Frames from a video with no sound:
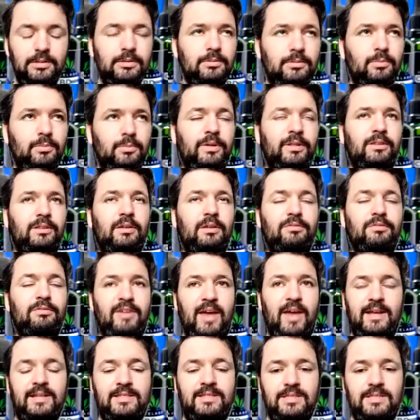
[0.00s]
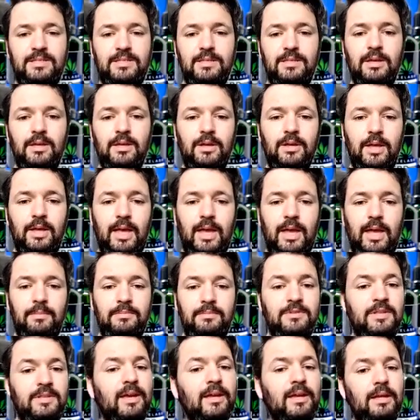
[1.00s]
With the effects,
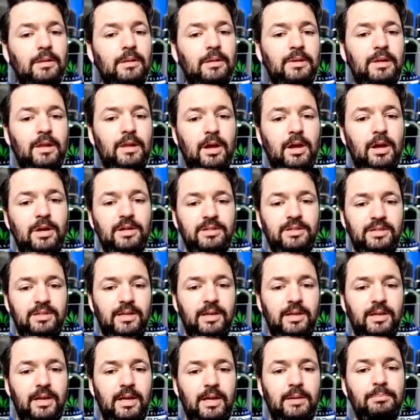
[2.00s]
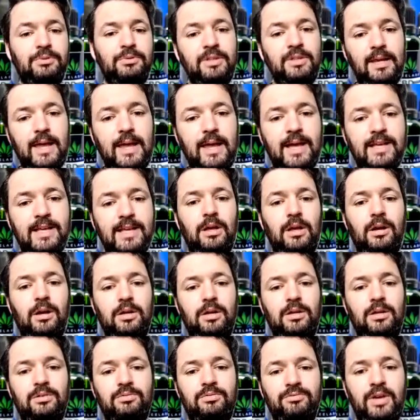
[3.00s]
take a little bit longer to kick in, but they last
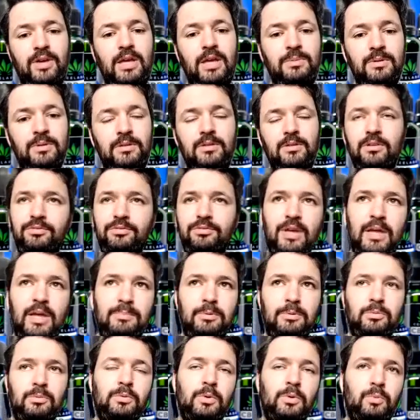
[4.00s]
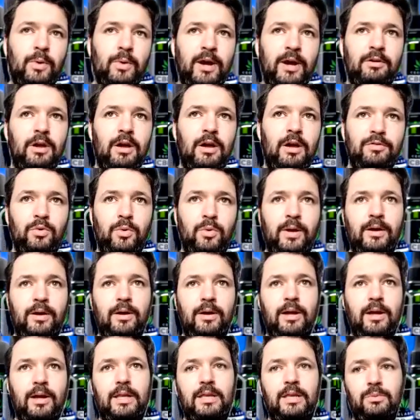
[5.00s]
longer than vaping. The vaping will wear off
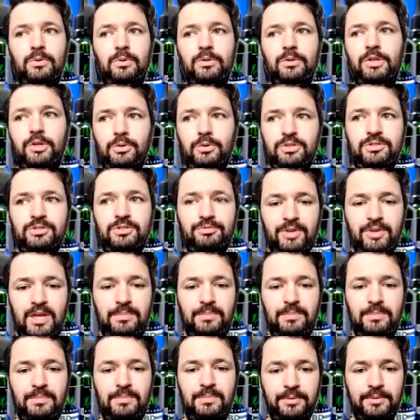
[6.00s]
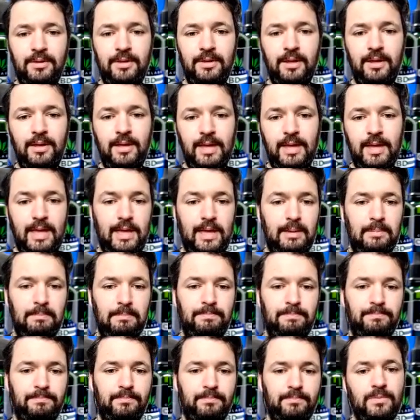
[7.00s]
quicker, and you will use the vape
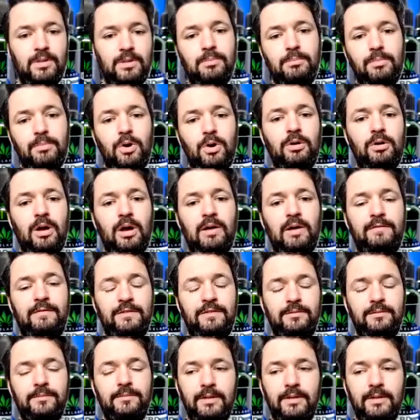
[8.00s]
more often.